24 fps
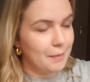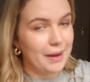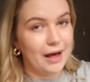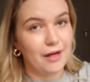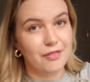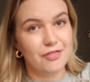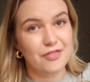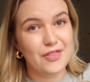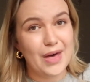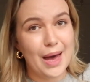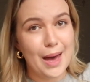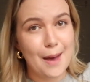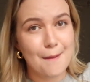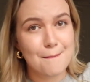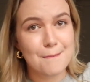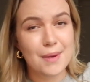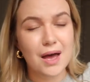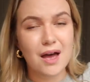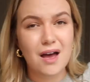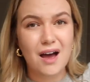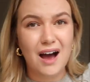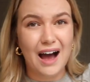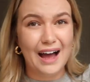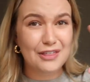about them.
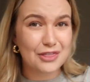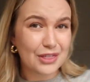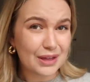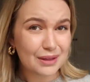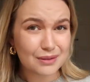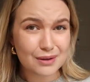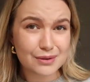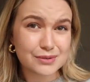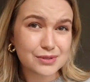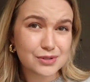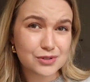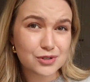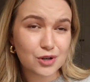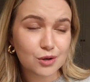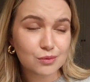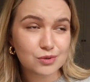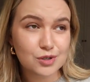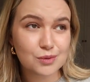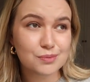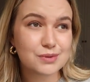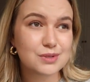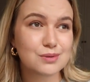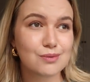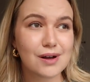I think those are
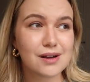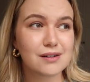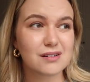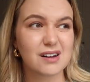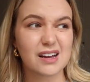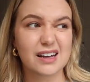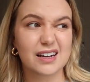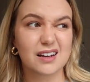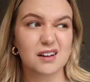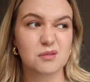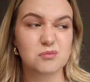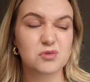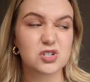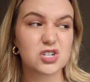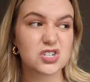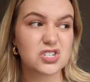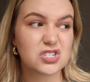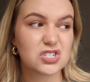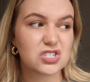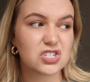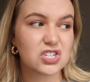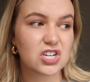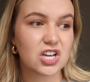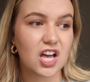Topshop as well. Like I'm
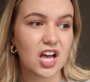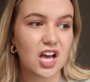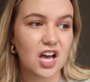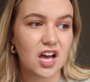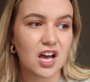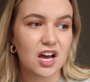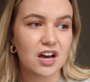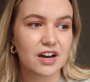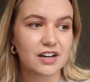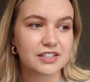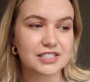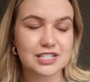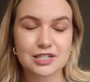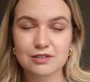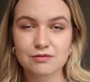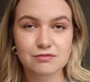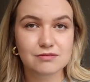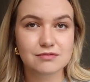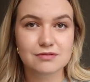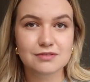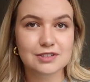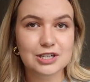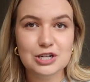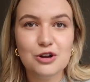just, didn't,
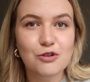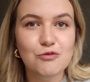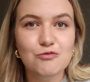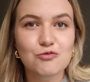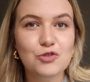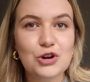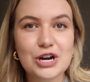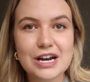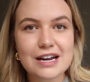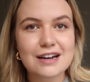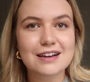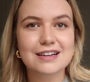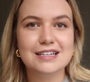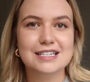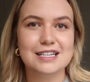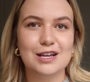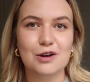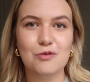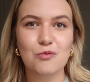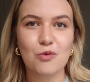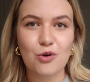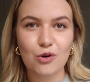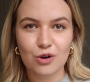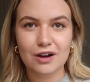you don't realize
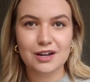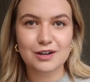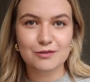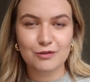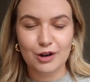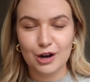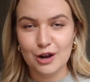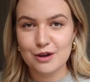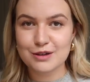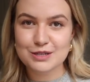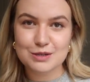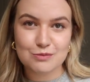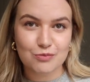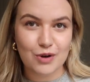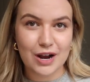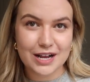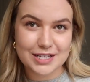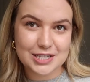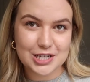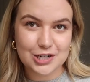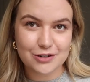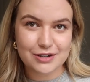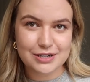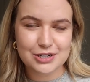like what kind of clothes and
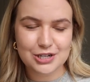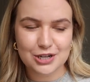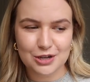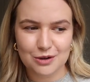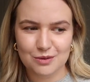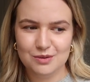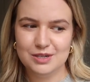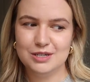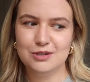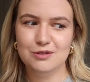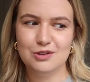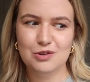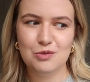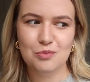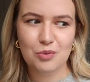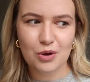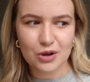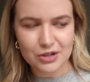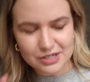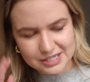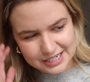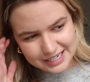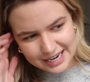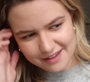brands you're into until you
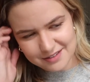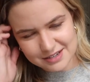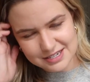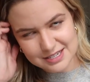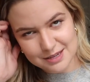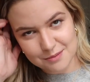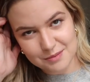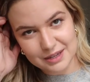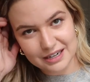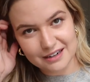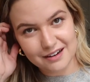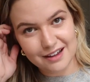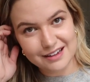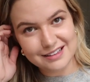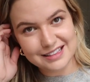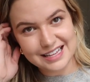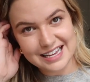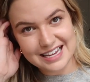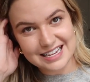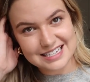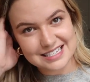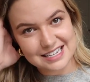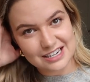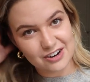put together something like
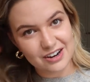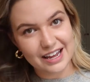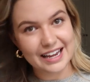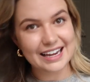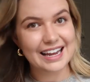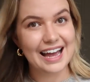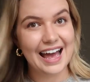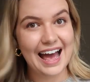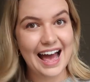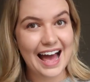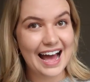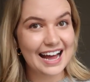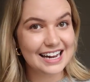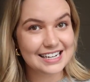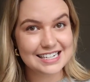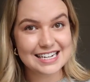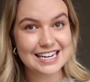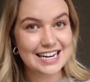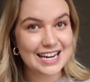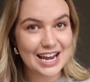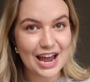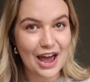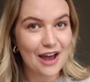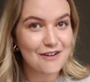this and you're like, actually